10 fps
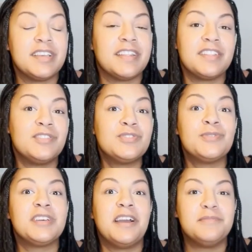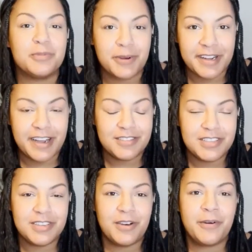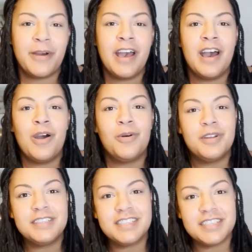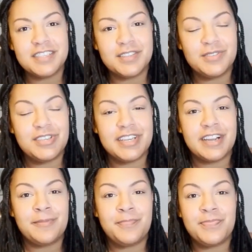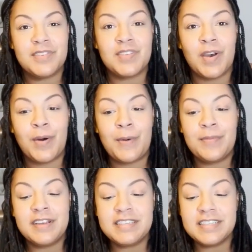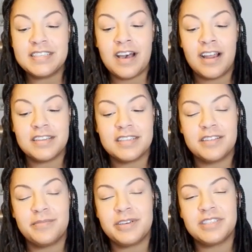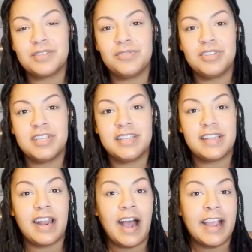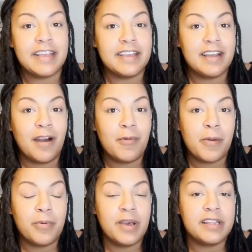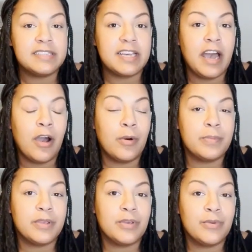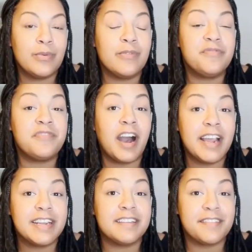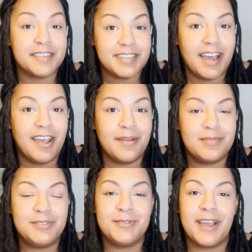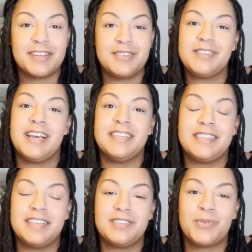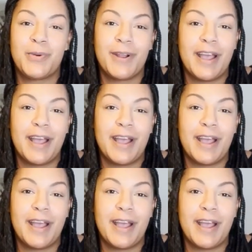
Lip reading: that there's no time to work out. So what is the solution here? So this is honestly the best solution that I can come up with to help you find the time to exercise and to work